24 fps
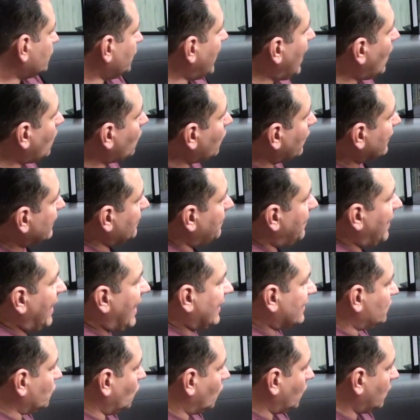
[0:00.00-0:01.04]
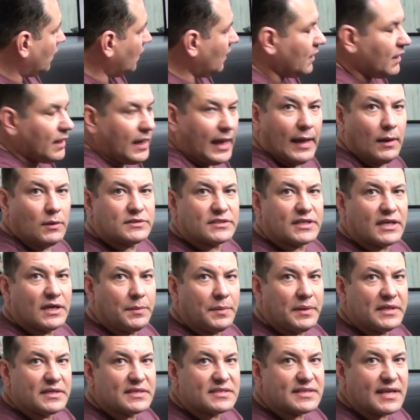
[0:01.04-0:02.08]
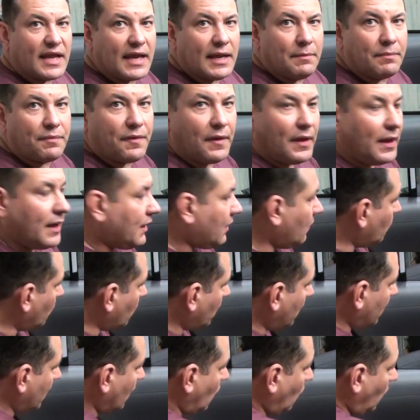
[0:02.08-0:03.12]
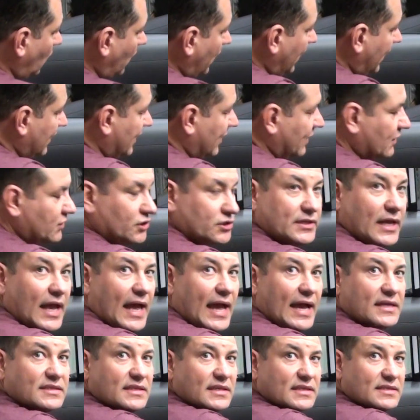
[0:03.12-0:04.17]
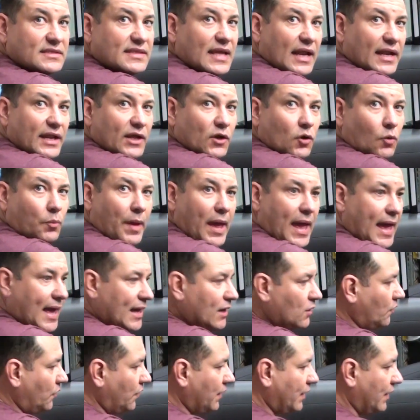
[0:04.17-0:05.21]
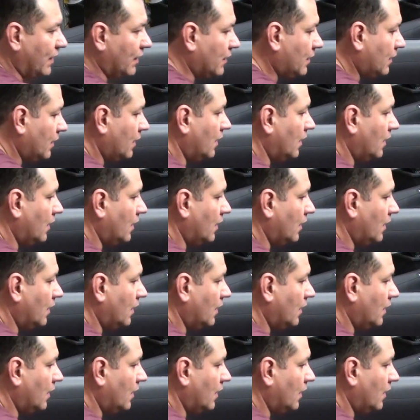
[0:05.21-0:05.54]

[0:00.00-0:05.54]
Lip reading: now we're at the back door, and it's going to be the same thing. We're going to go ahead and just access that little panel there.